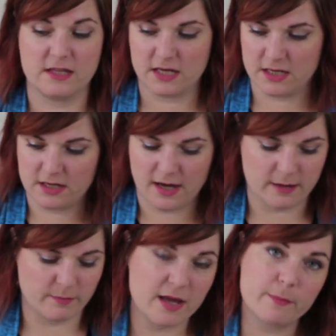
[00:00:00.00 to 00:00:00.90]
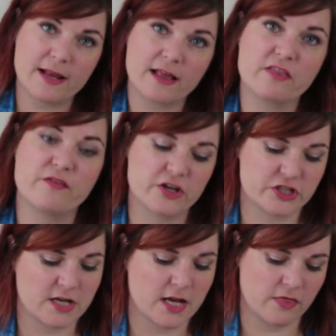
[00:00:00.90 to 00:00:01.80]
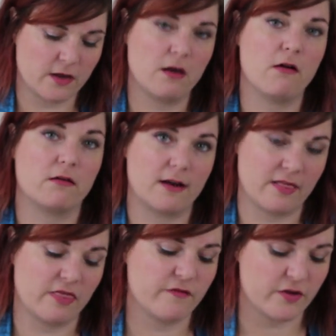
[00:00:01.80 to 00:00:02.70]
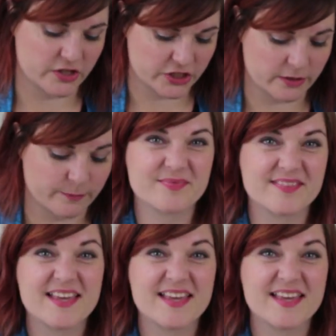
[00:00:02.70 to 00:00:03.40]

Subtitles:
the hip length version and the long length version.